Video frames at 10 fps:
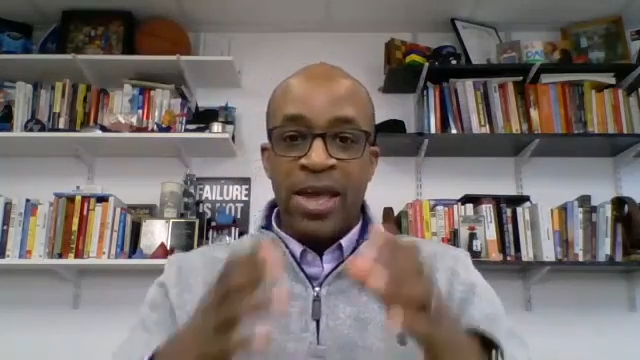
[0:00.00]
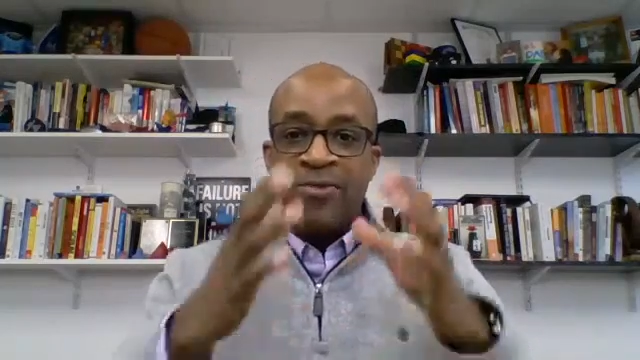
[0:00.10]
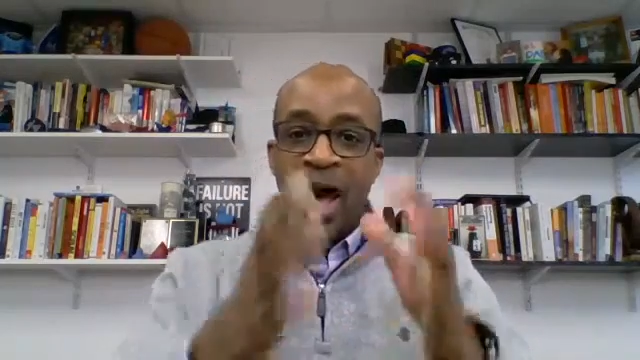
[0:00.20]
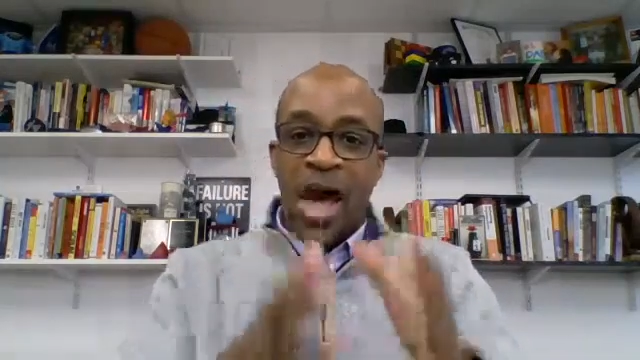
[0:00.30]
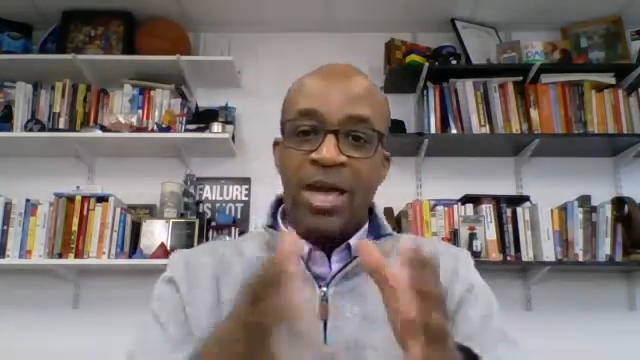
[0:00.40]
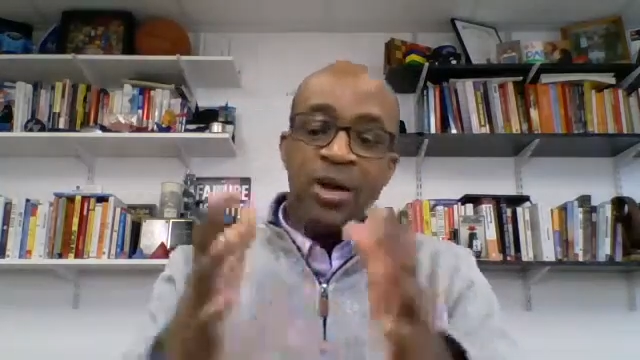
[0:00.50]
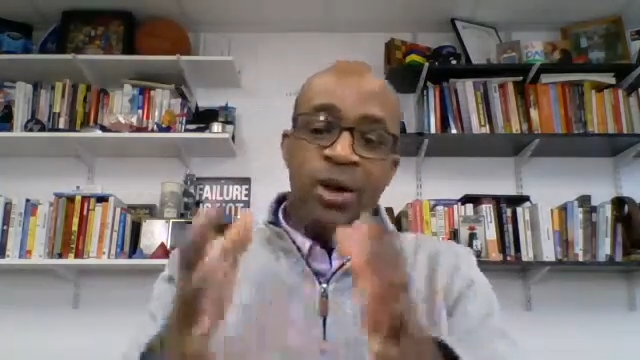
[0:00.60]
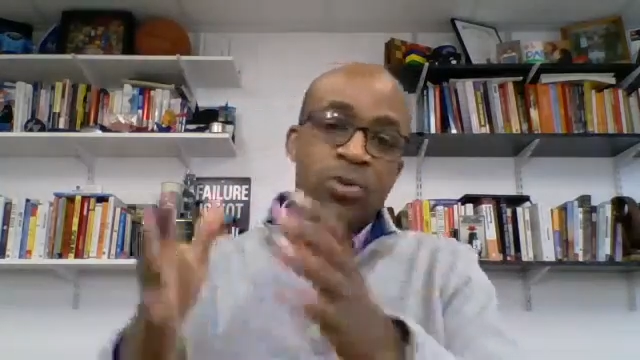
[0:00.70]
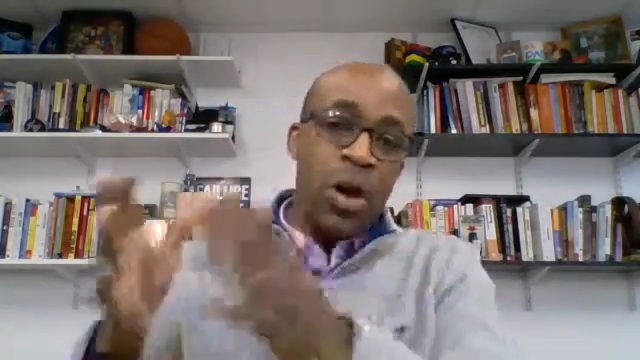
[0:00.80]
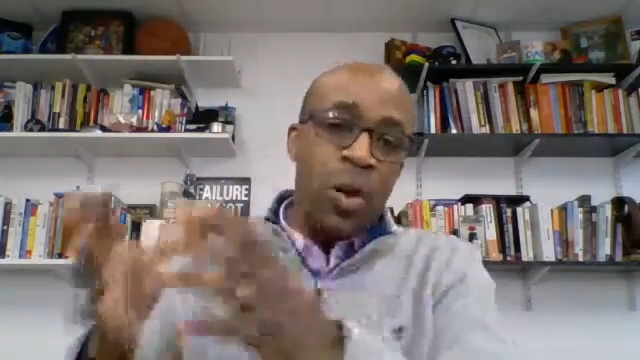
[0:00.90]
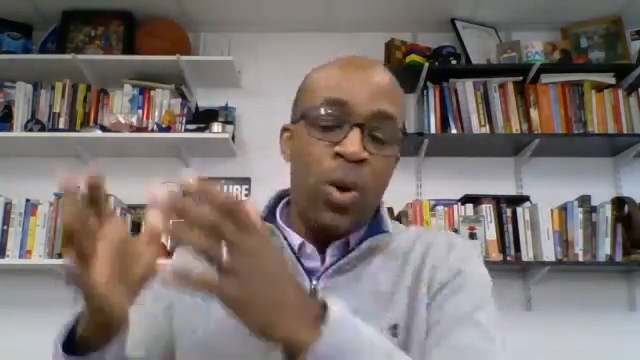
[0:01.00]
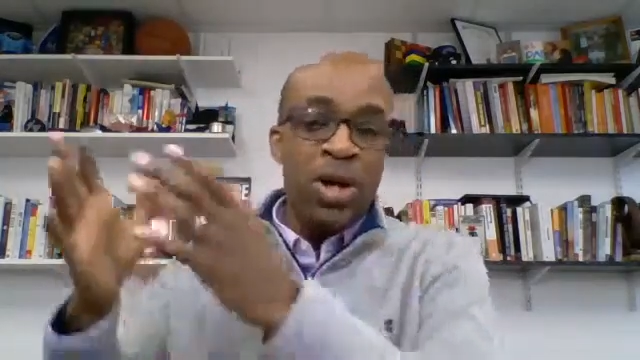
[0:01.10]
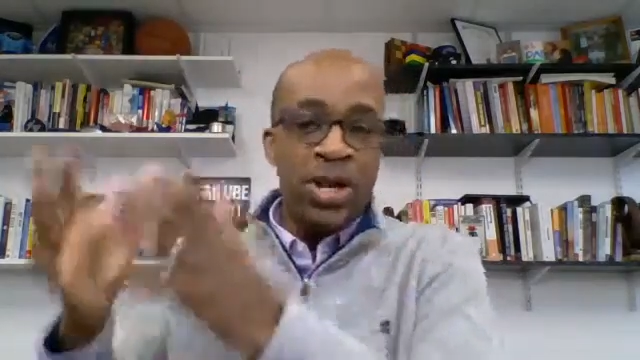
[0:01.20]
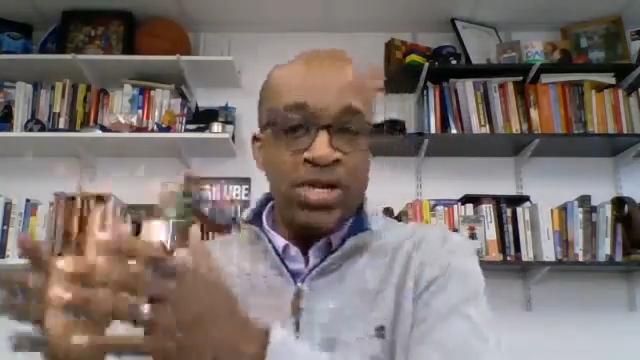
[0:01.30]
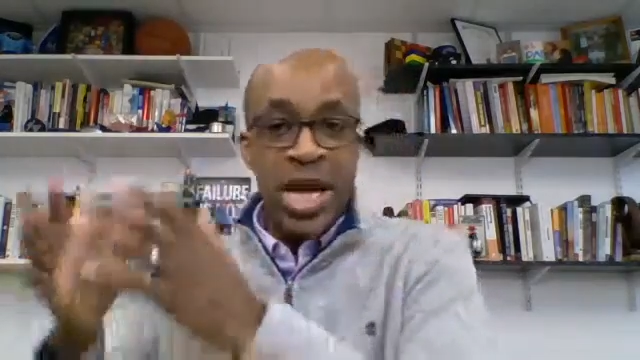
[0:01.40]
if I don't know
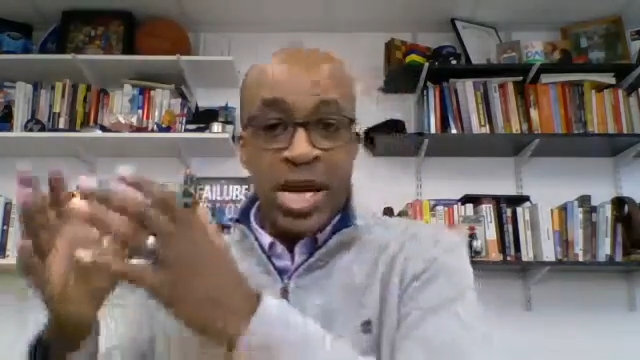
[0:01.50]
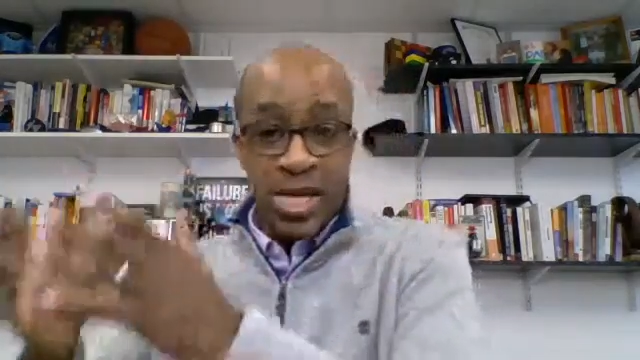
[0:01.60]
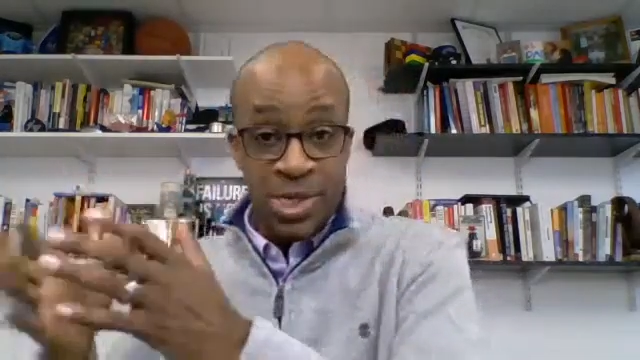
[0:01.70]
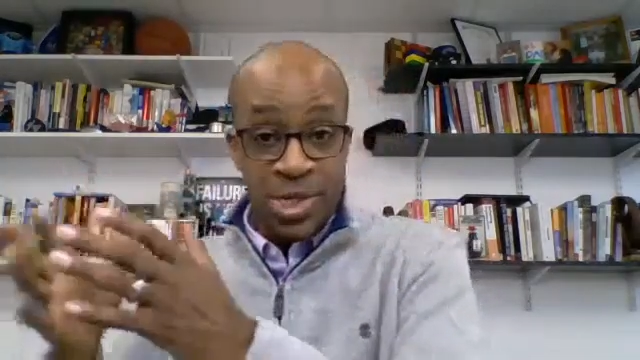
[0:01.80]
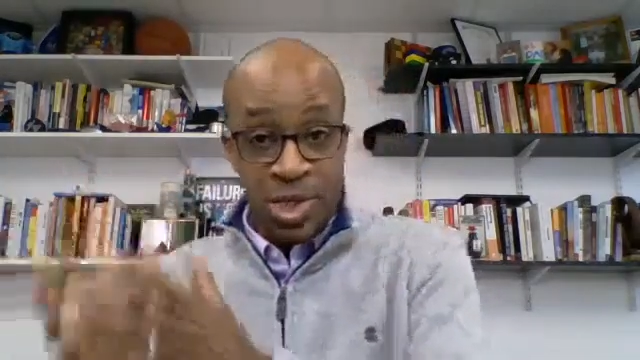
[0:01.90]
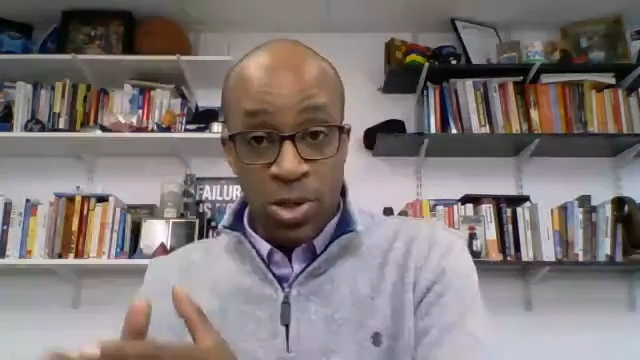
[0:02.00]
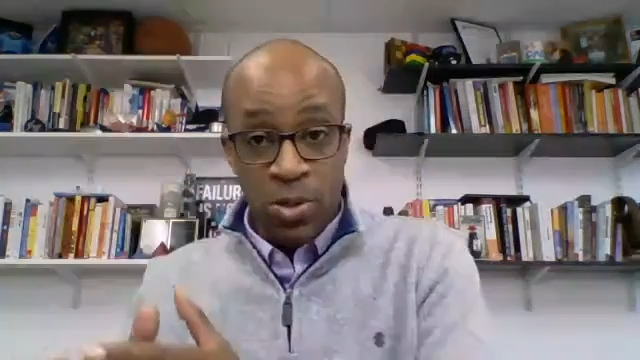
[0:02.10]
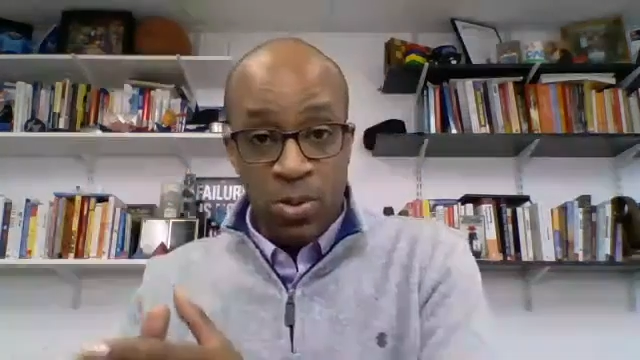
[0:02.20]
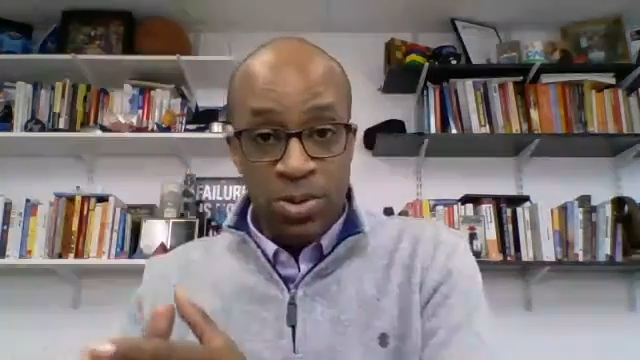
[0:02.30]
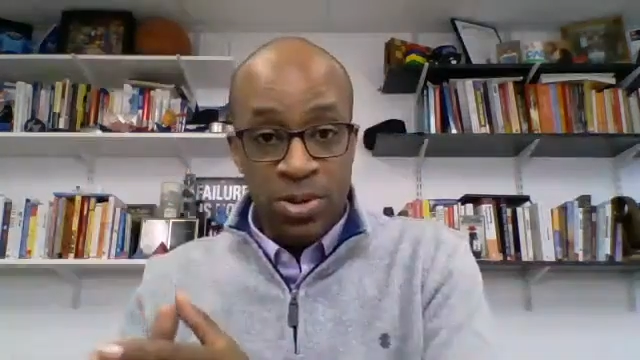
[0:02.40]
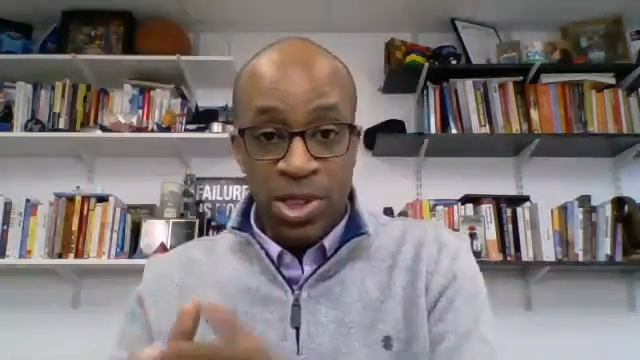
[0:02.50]
what it is I need to do,